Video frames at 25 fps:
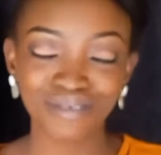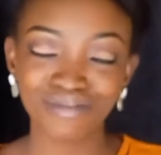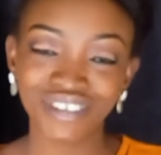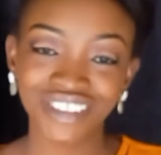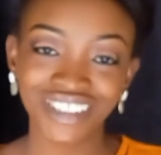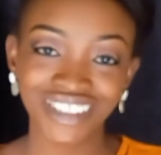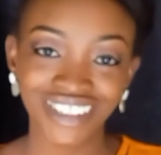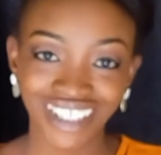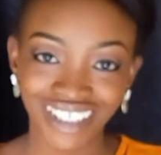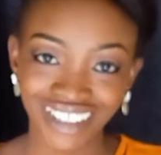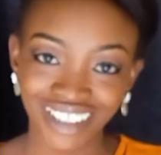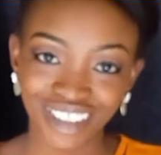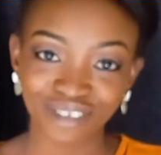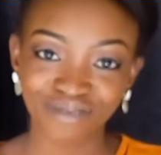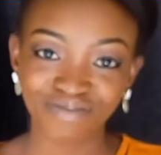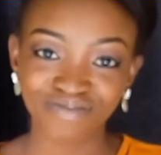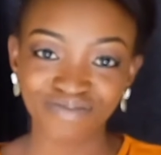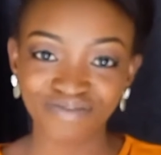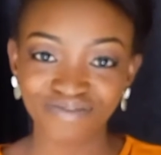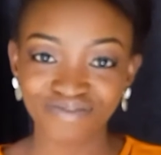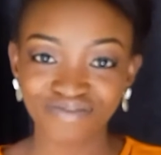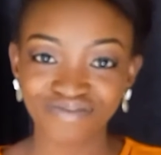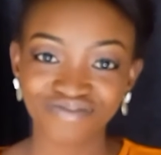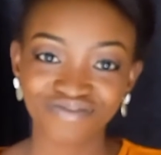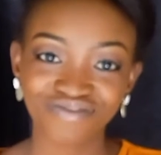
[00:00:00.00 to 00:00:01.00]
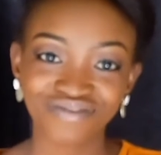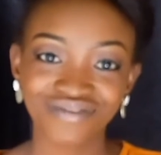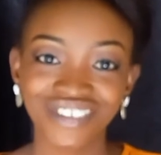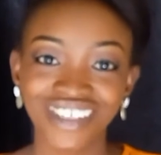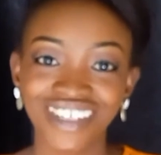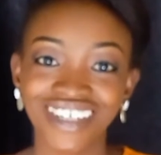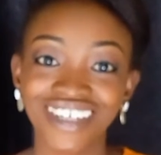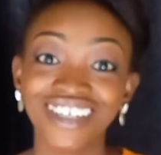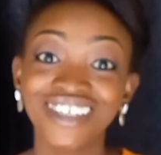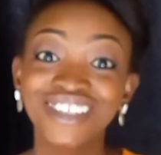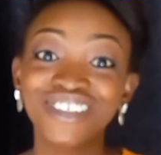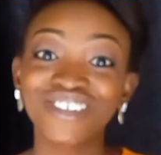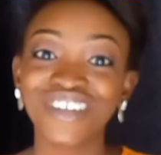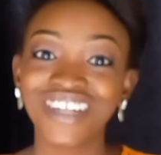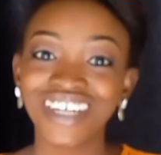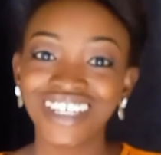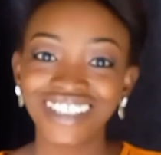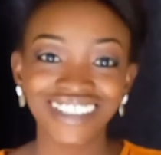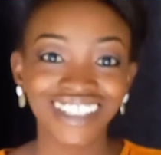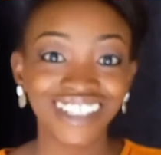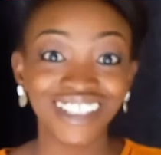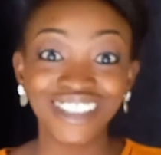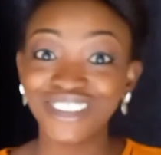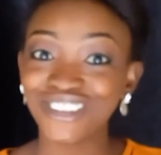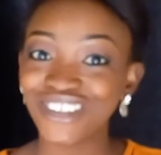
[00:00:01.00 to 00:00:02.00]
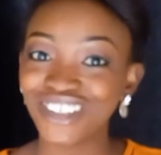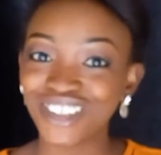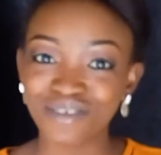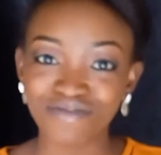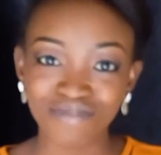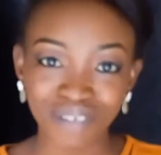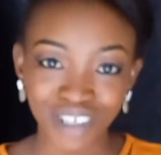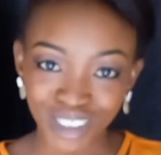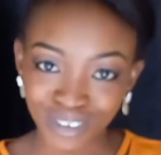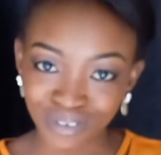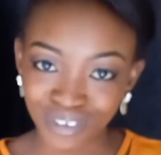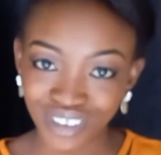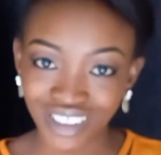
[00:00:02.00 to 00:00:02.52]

same channel. So let's enjoy the part